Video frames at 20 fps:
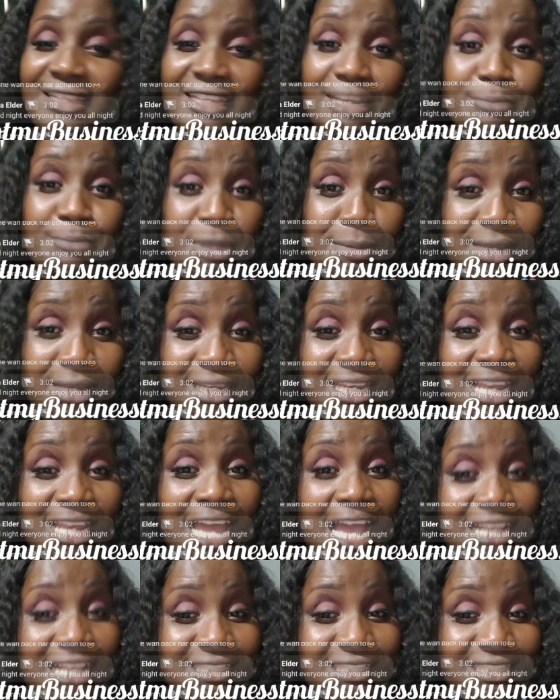remember the
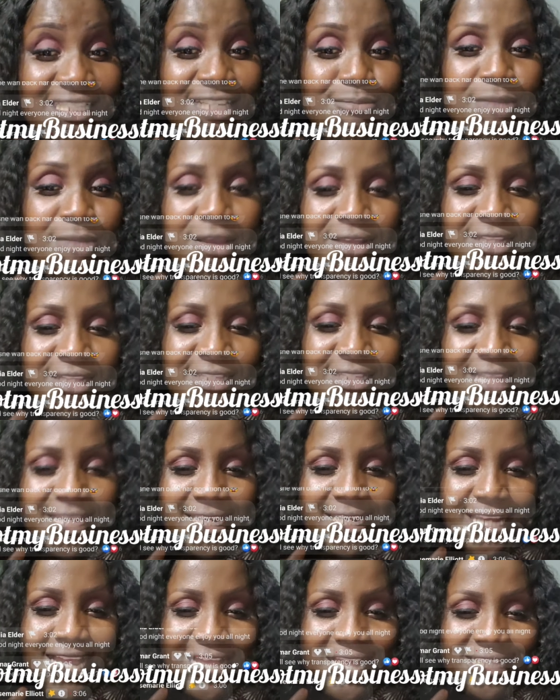last team
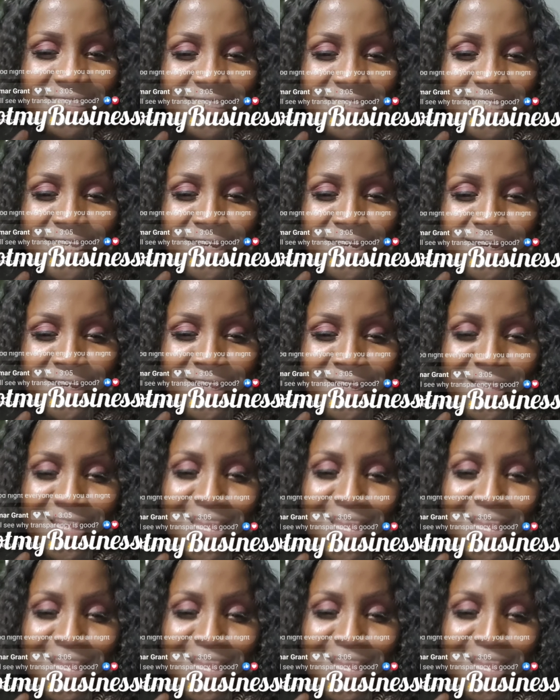marathon last year?